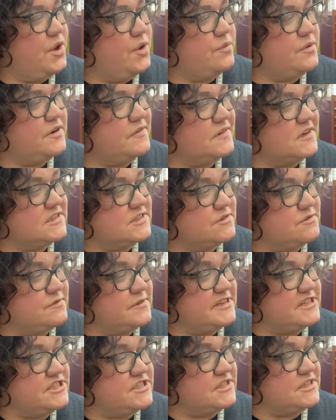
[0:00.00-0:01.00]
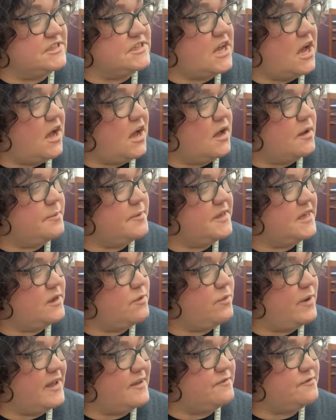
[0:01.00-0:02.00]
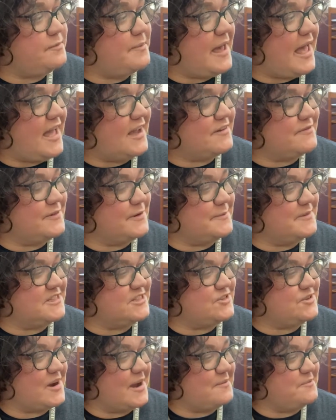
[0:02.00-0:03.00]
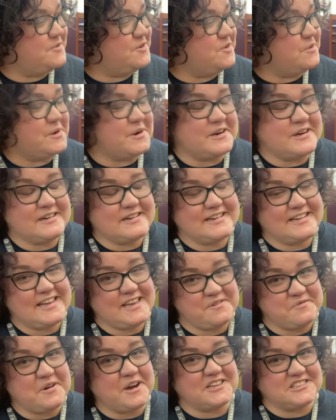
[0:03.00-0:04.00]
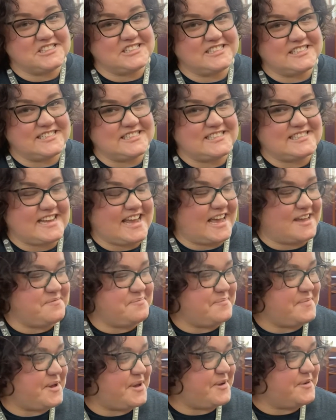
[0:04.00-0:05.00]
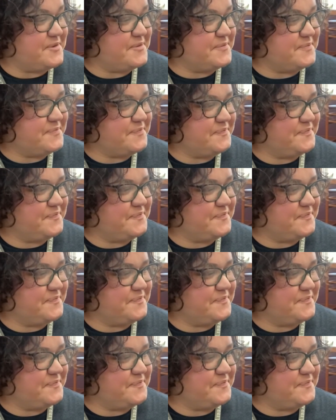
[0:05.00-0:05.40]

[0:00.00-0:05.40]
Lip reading: When Russell reached the top, he waved back from his trap door. He watched his dad mow.